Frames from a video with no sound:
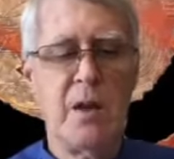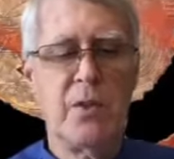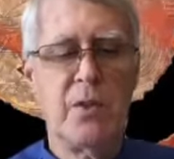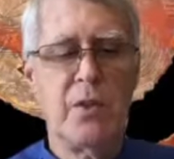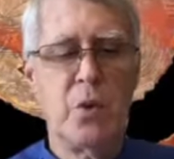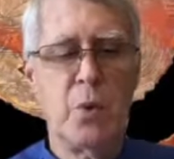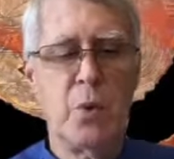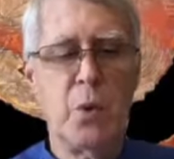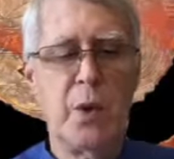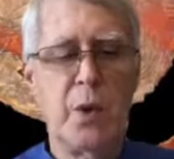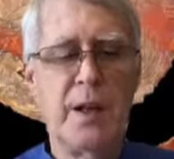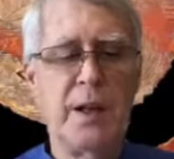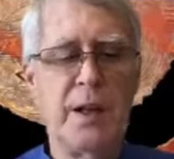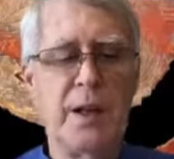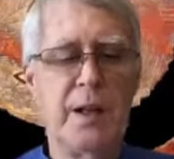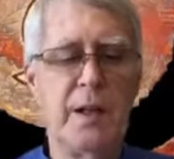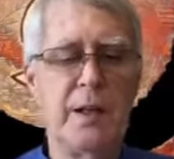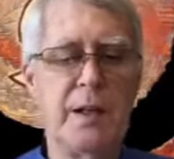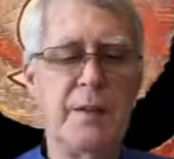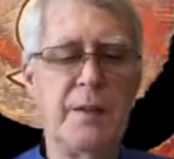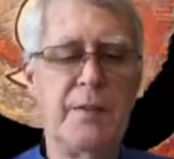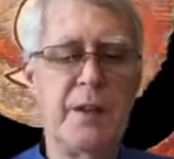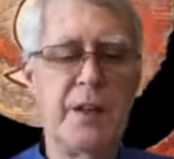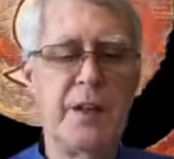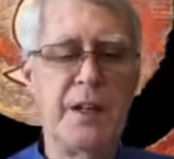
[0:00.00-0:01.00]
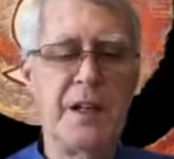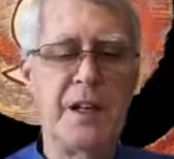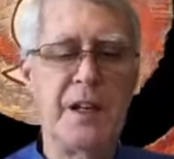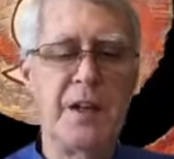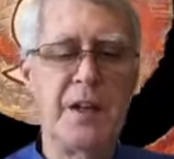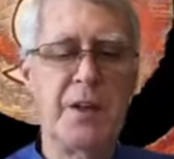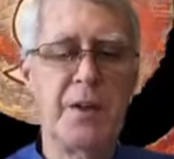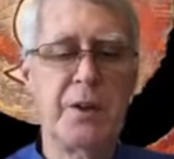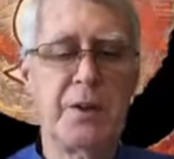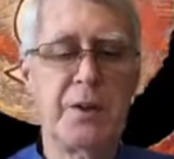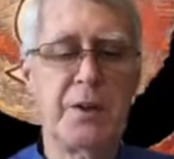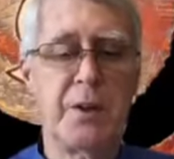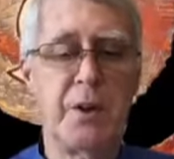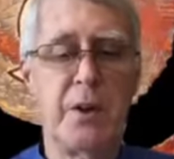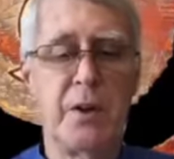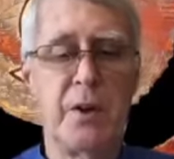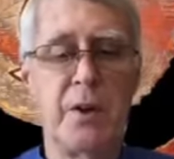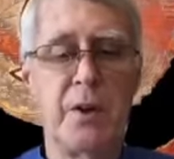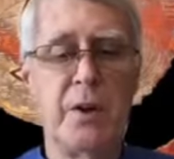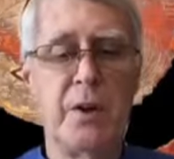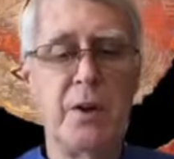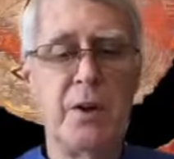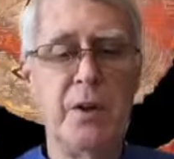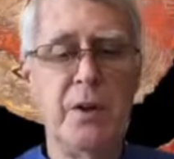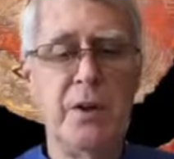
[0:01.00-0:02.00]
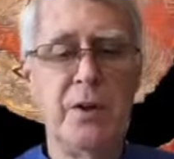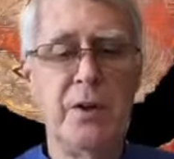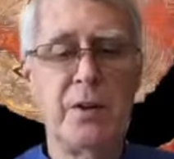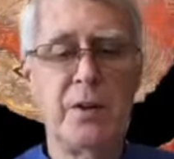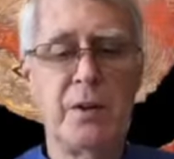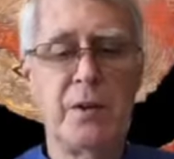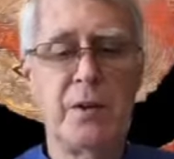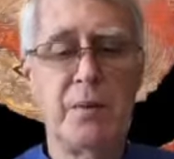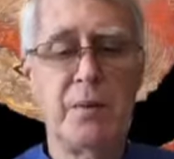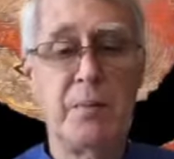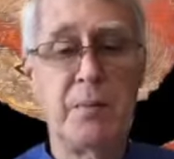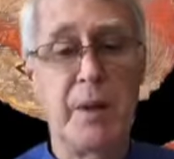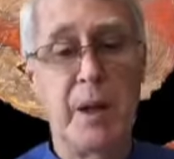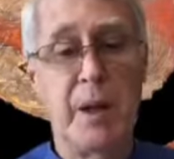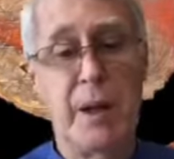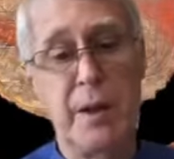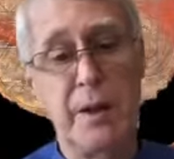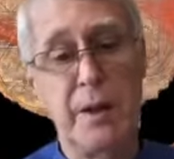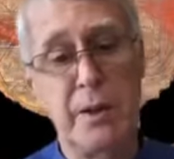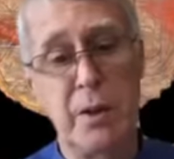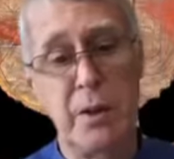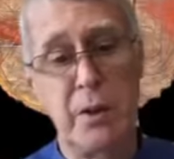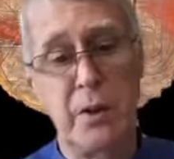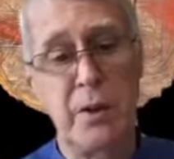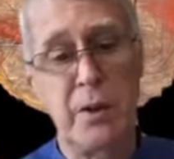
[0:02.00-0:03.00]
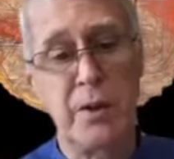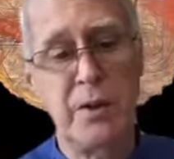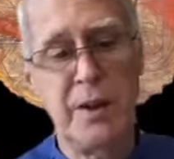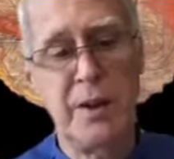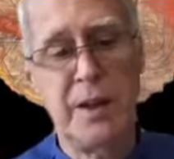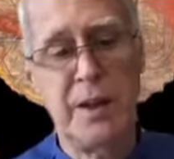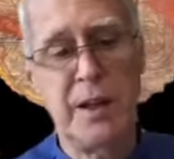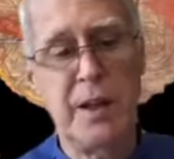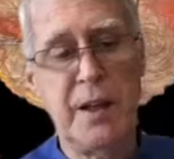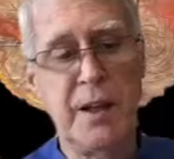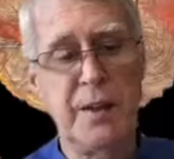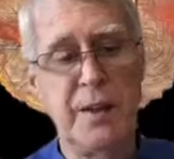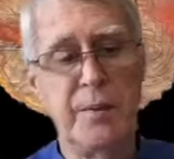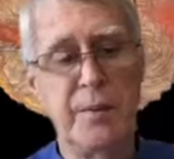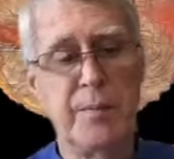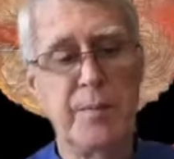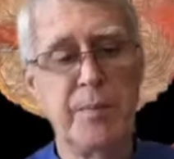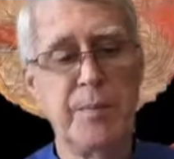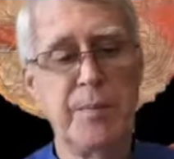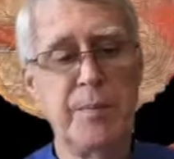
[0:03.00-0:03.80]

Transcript: The wheel of the year turns and turns again.